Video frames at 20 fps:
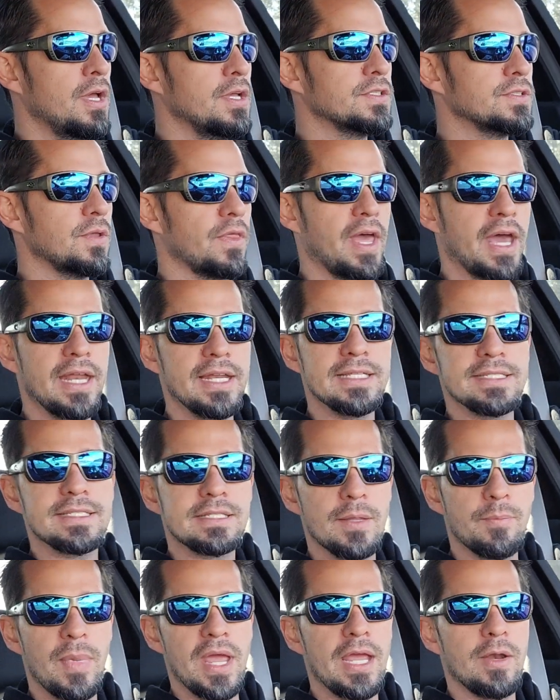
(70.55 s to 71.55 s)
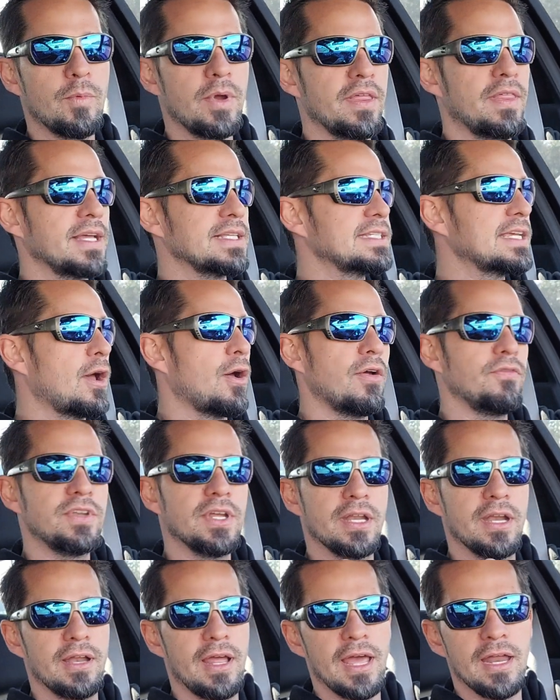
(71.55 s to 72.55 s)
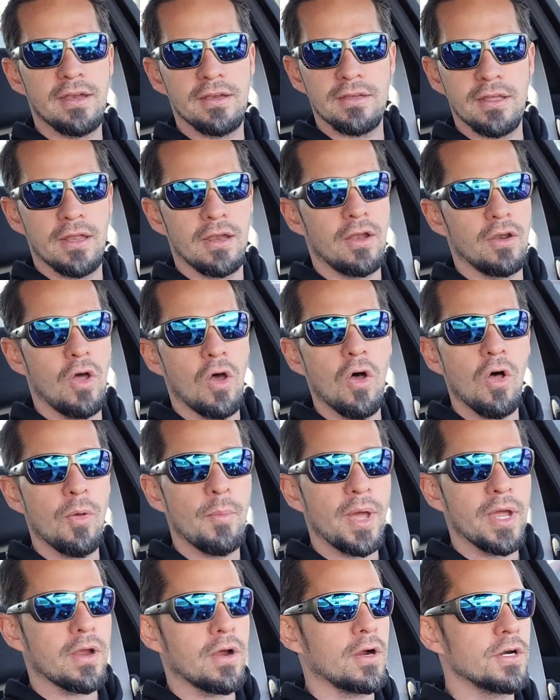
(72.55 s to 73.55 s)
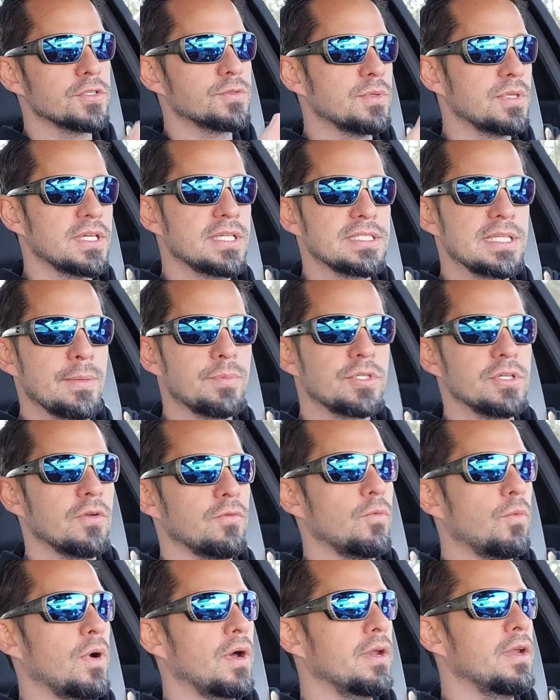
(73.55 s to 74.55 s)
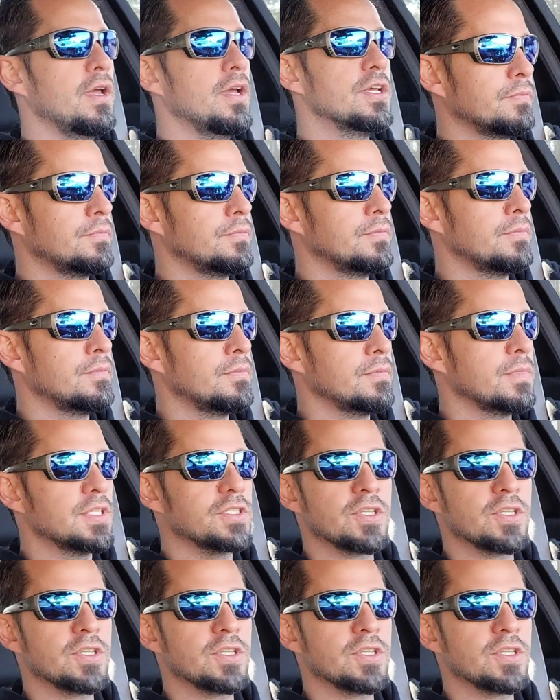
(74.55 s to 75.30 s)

So that is the main way. That's how I've had it done on all my cars, with the exception of one.